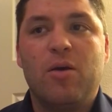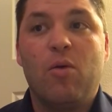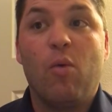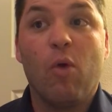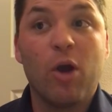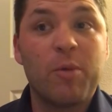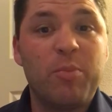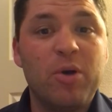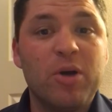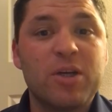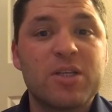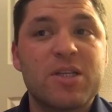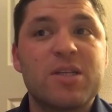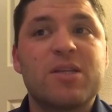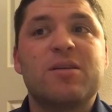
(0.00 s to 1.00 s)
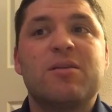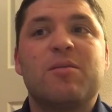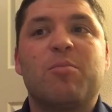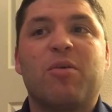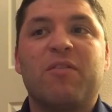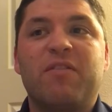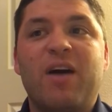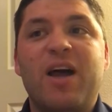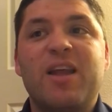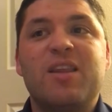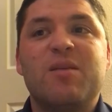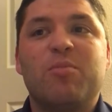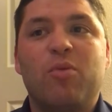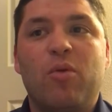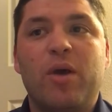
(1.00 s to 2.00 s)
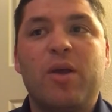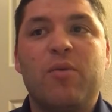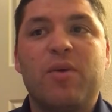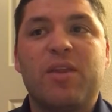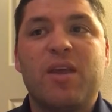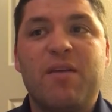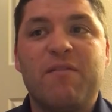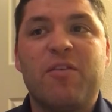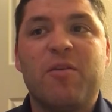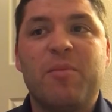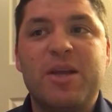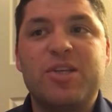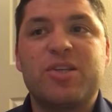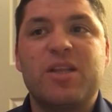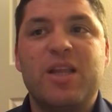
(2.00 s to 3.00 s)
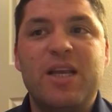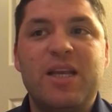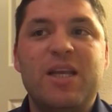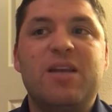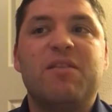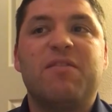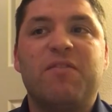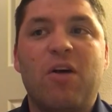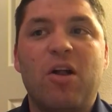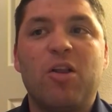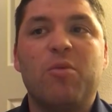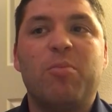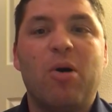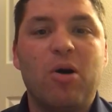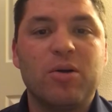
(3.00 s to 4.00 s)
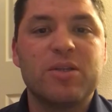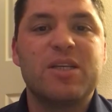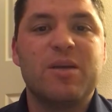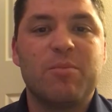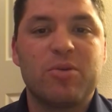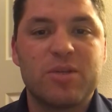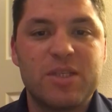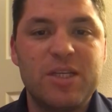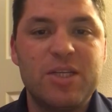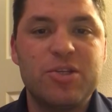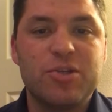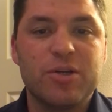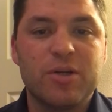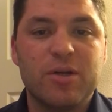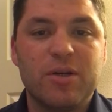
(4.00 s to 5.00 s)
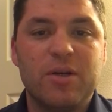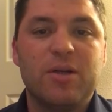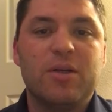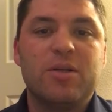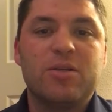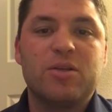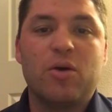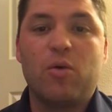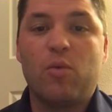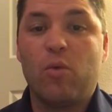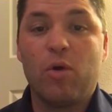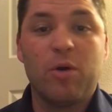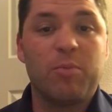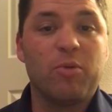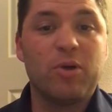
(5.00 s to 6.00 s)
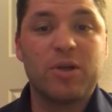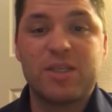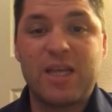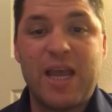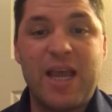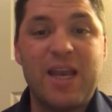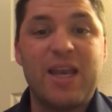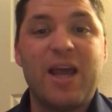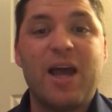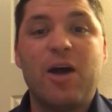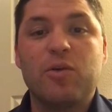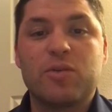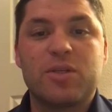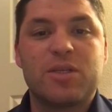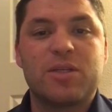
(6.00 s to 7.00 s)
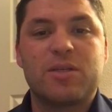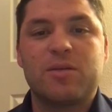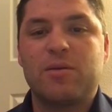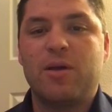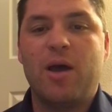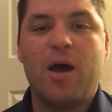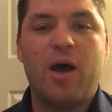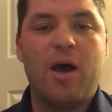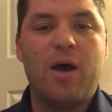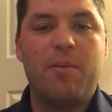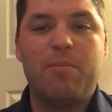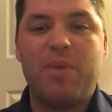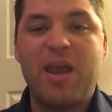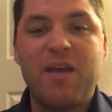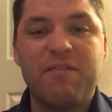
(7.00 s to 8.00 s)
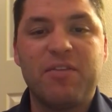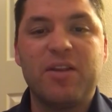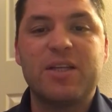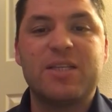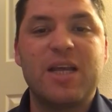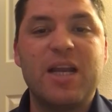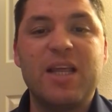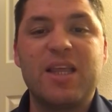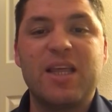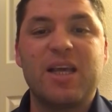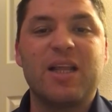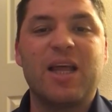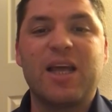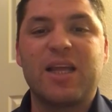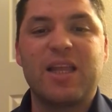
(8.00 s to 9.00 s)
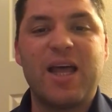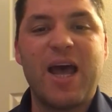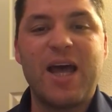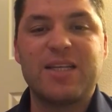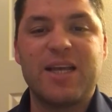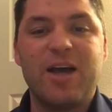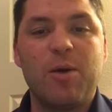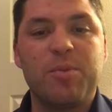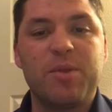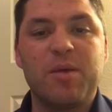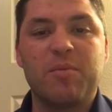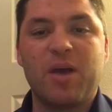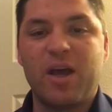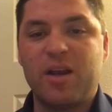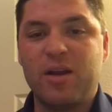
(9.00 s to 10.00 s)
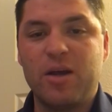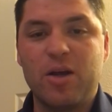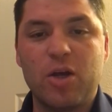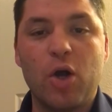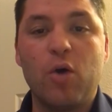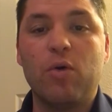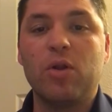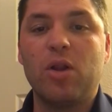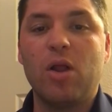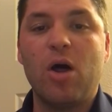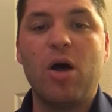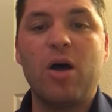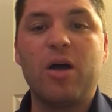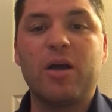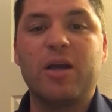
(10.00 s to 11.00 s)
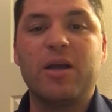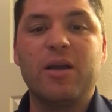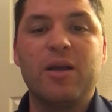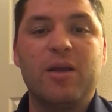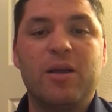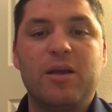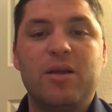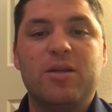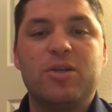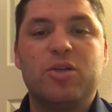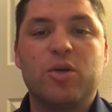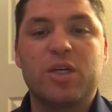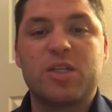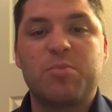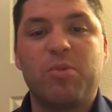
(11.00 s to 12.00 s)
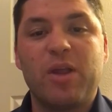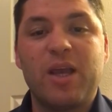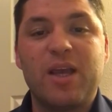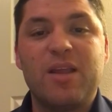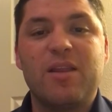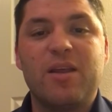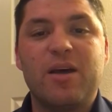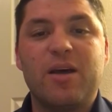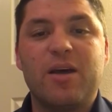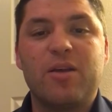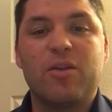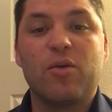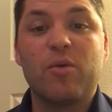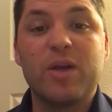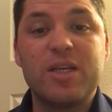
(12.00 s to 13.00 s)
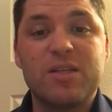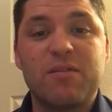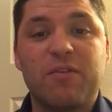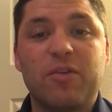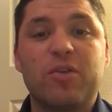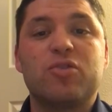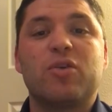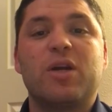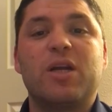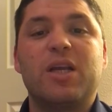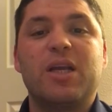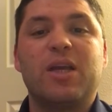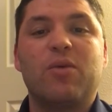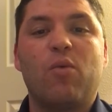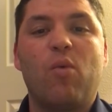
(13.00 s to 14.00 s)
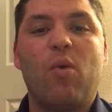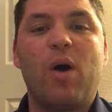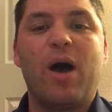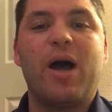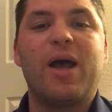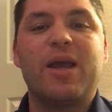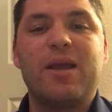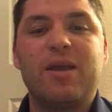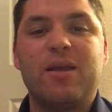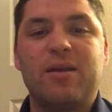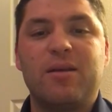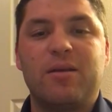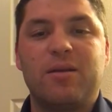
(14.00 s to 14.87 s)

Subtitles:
Workbooks provide the employee with information they need to follow policy and procedure. So workbooks, handouts, pamphlets, anything like that to help them kind of go along to explain the reason for the training and why,